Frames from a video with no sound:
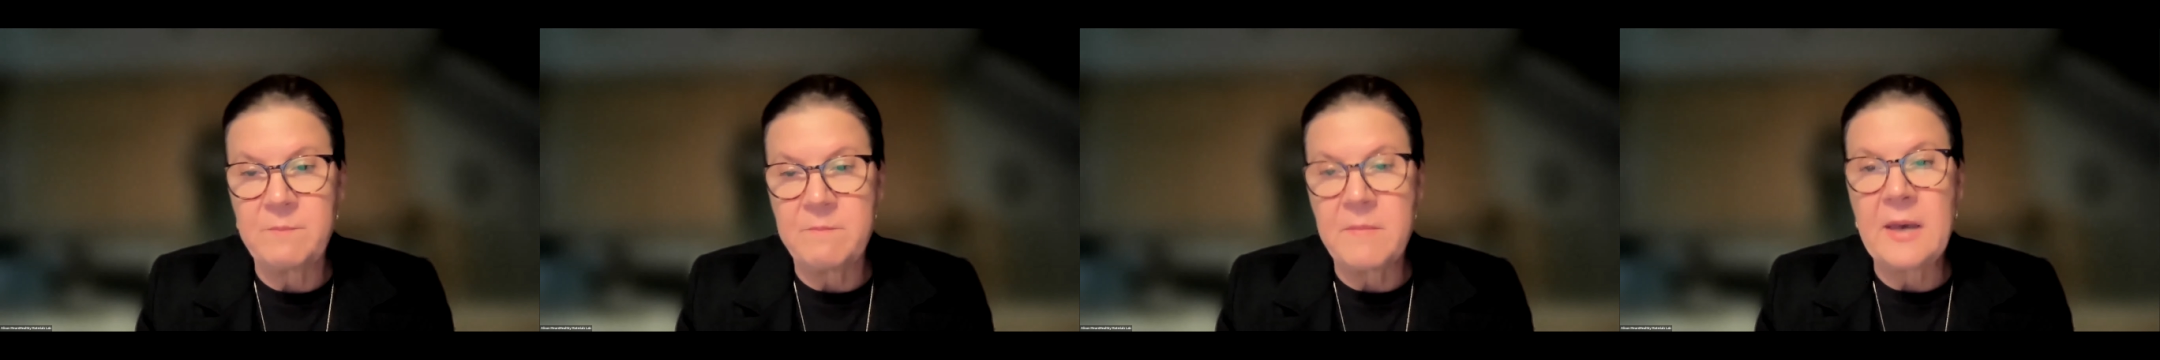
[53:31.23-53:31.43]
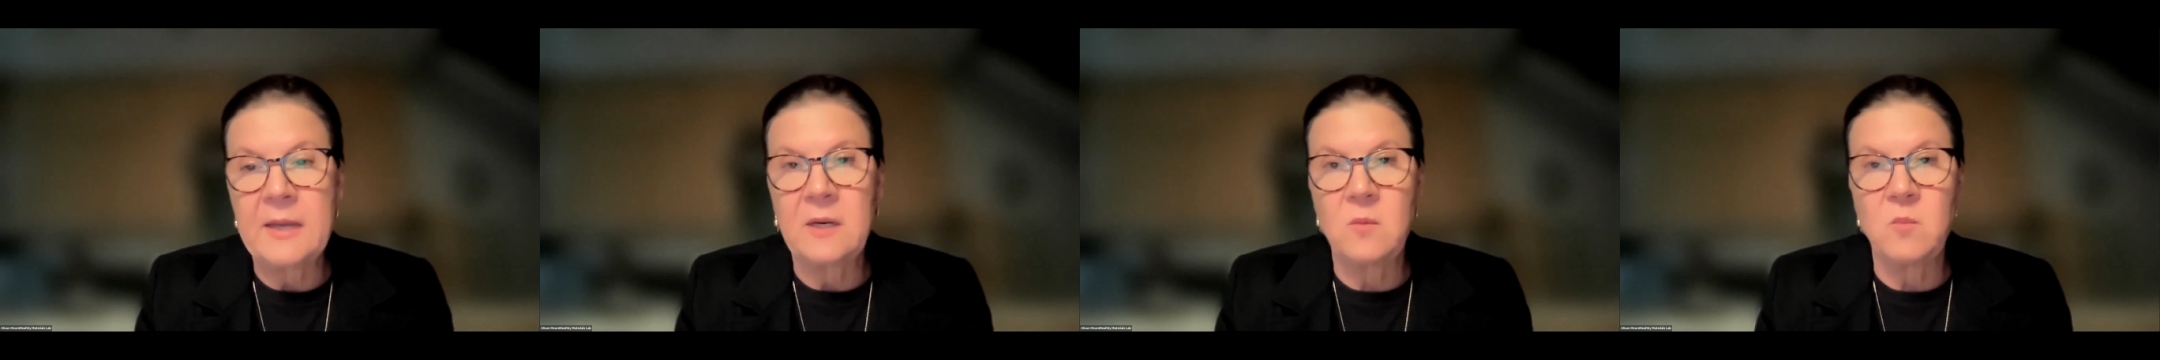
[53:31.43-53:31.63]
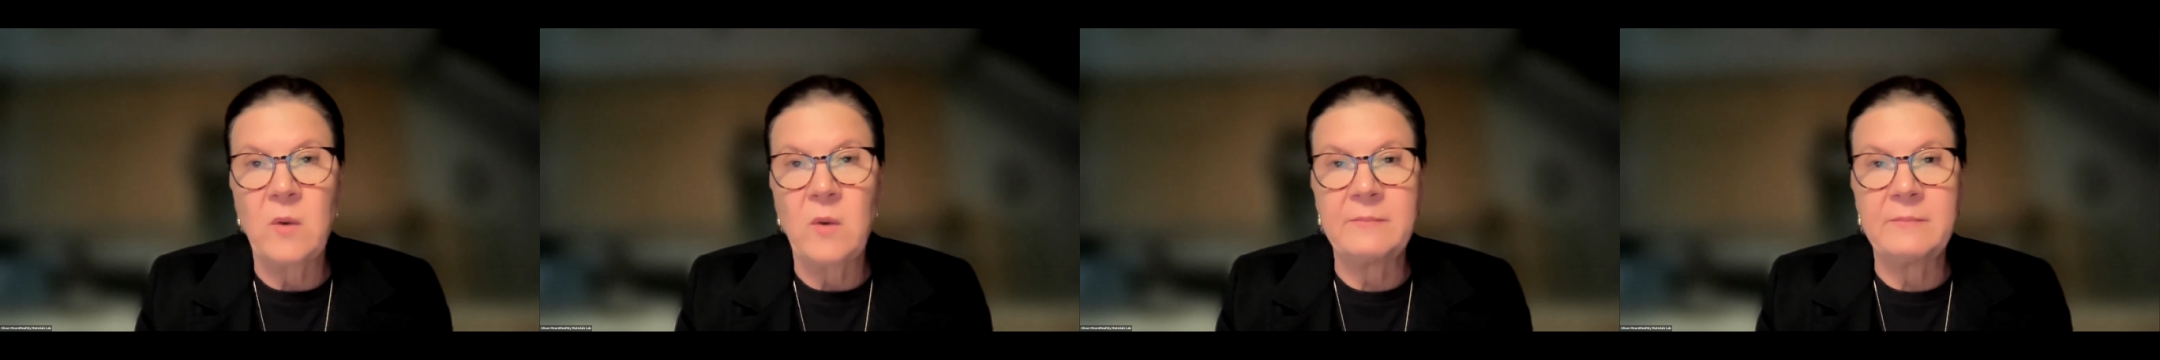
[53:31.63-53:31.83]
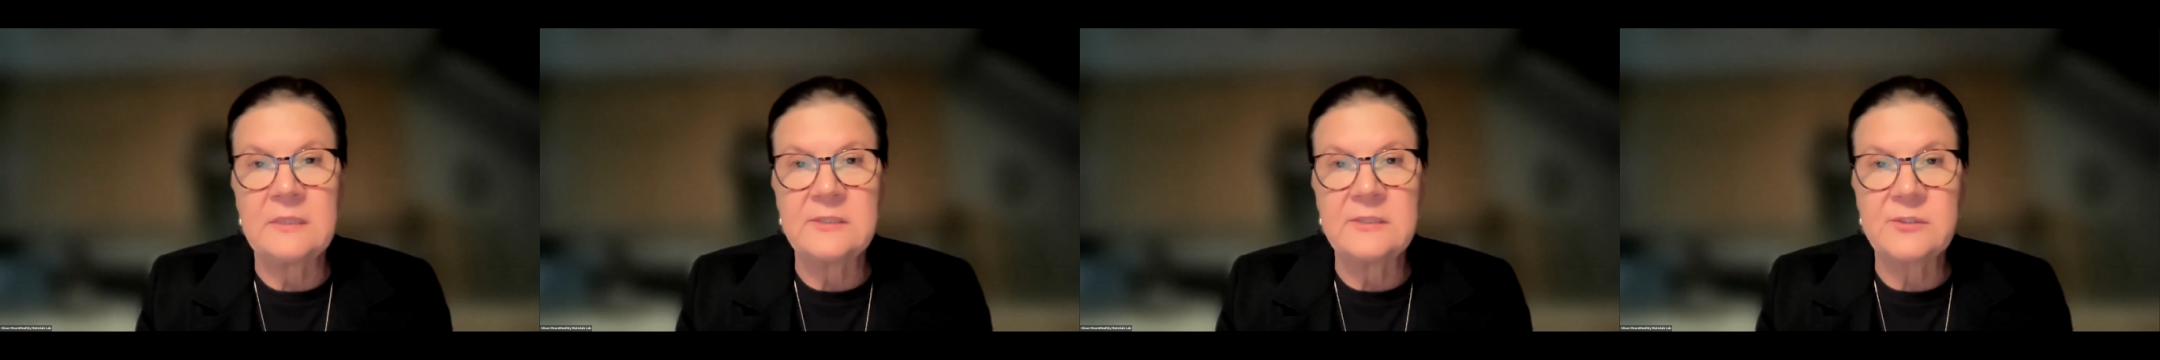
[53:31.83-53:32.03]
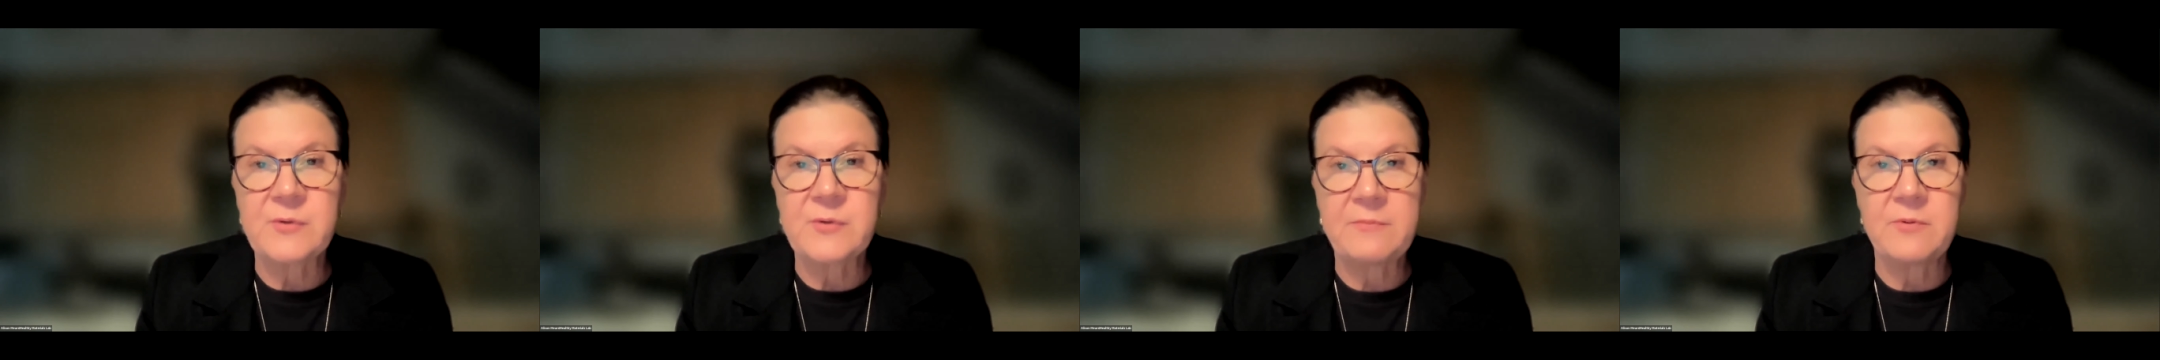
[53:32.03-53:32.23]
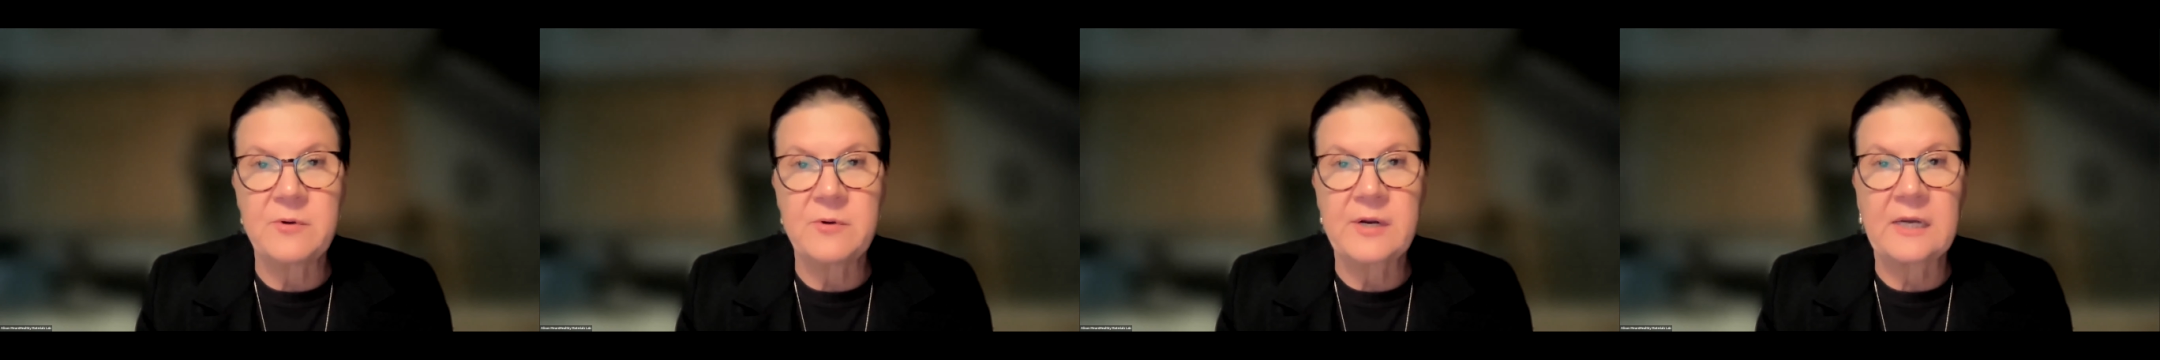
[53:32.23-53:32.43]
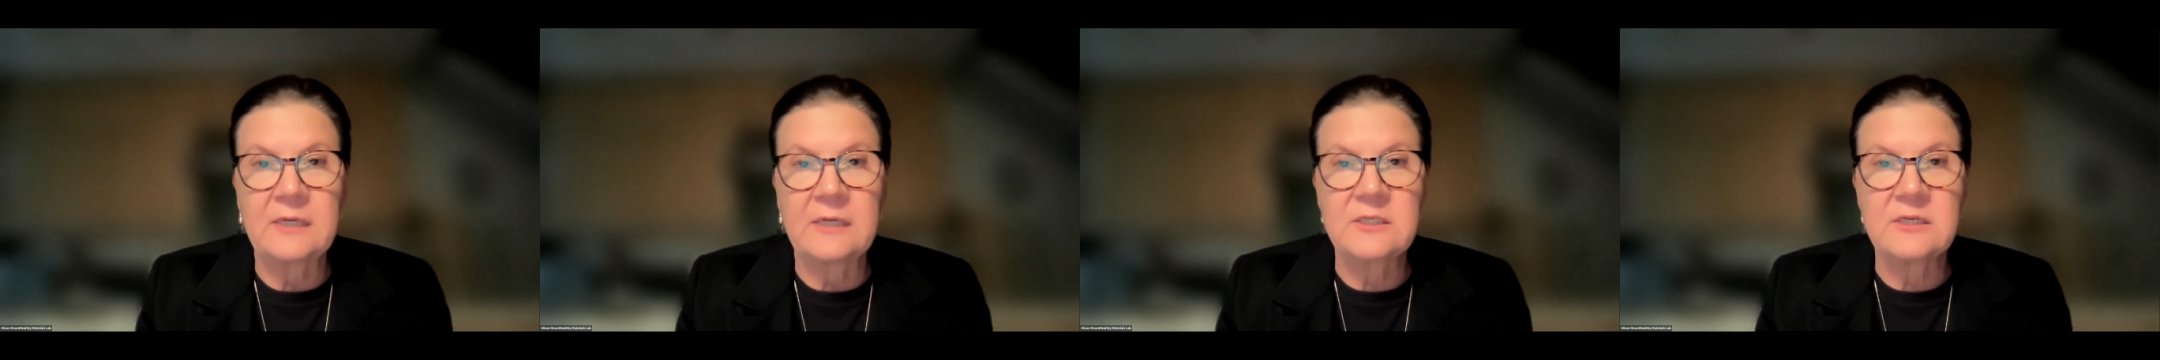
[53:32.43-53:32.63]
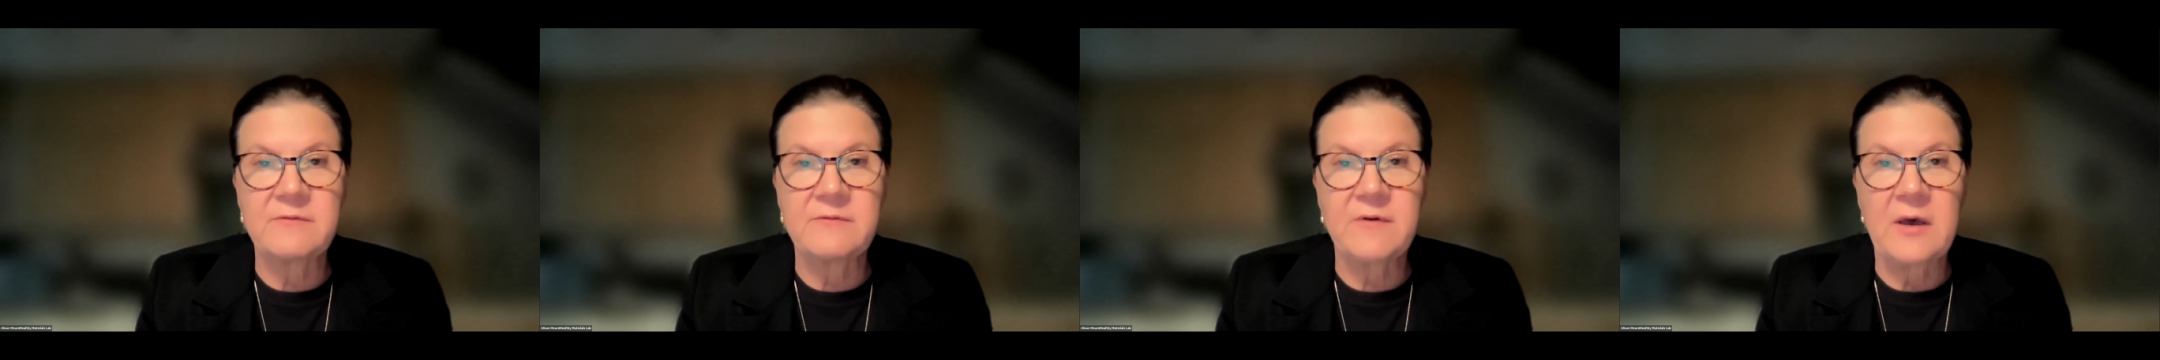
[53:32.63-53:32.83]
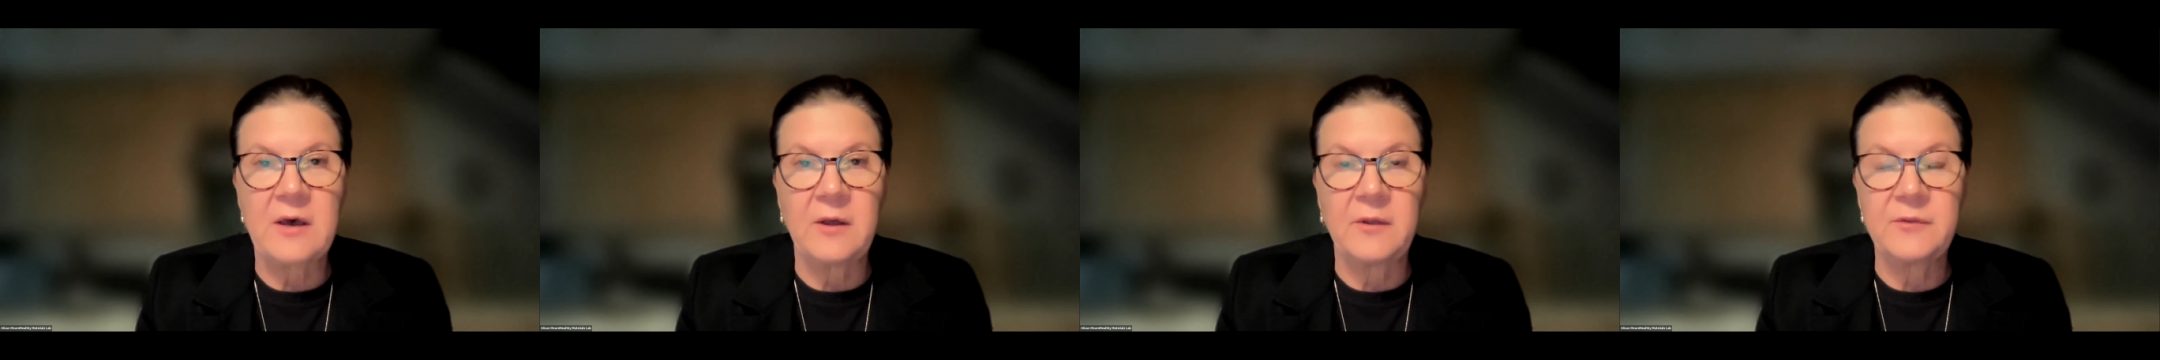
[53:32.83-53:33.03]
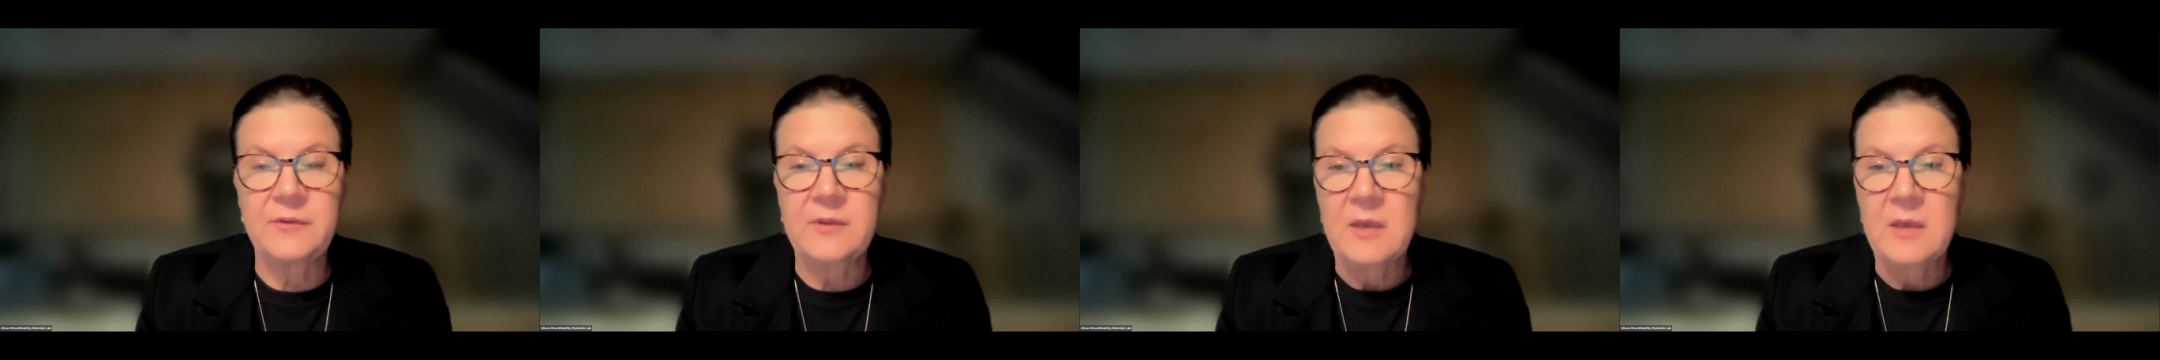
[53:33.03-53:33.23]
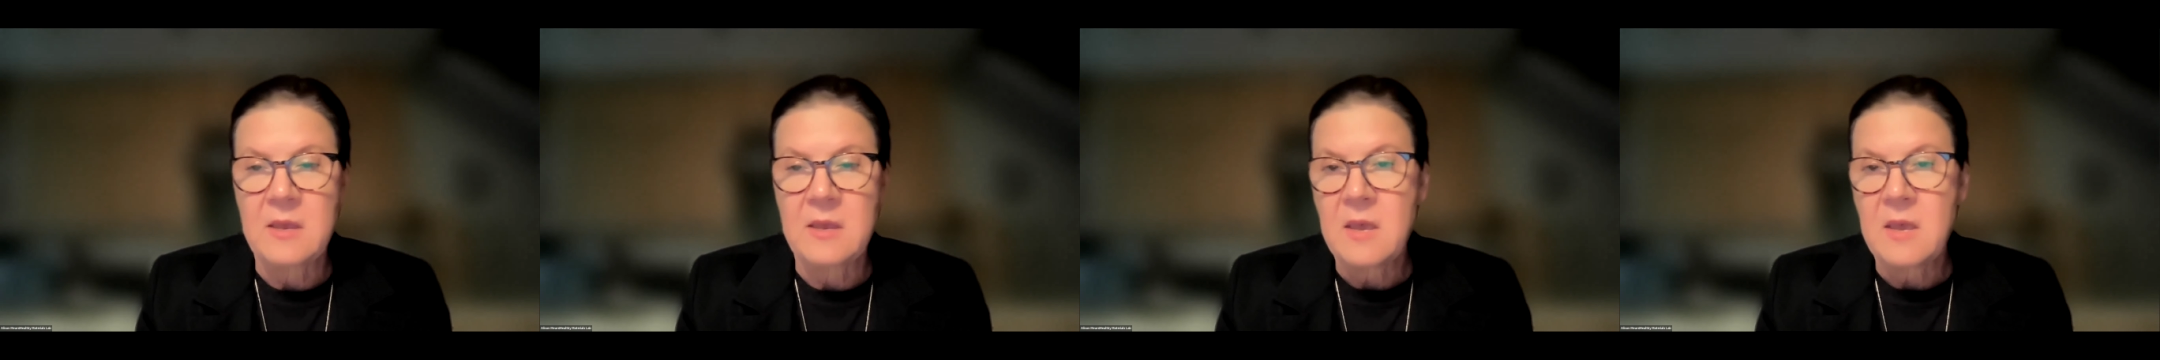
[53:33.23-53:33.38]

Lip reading: men and women's reproductive health.